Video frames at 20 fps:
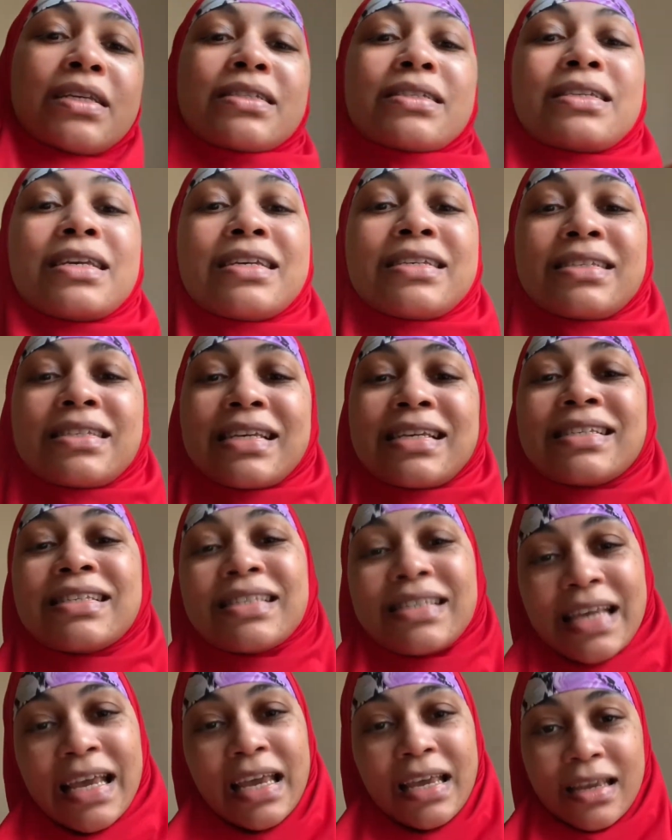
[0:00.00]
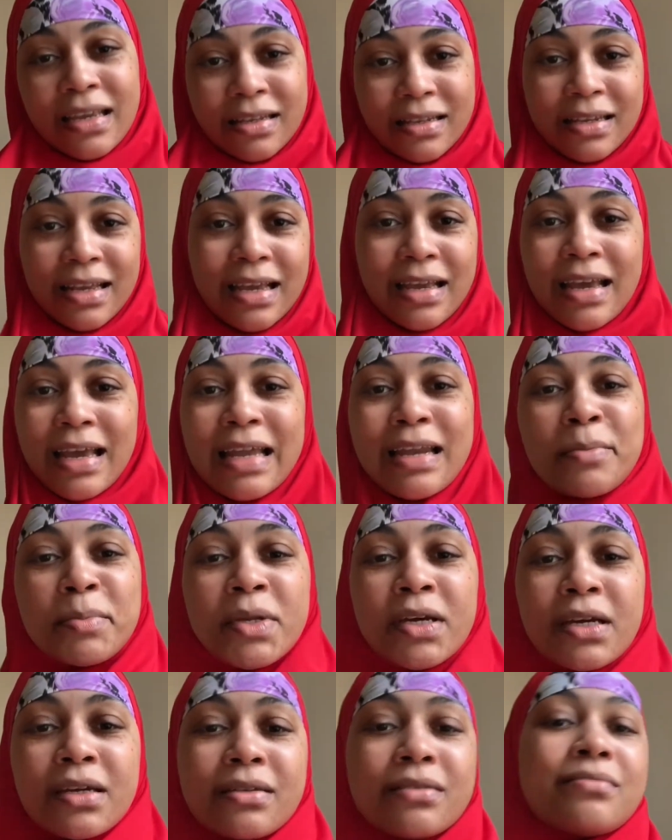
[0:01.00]
It's insane. And I'm
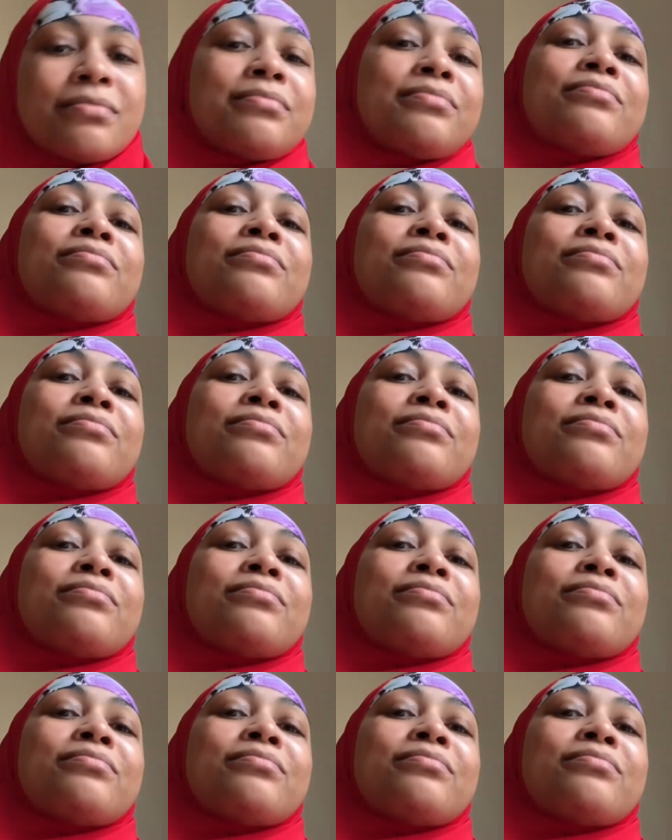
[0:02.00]
done.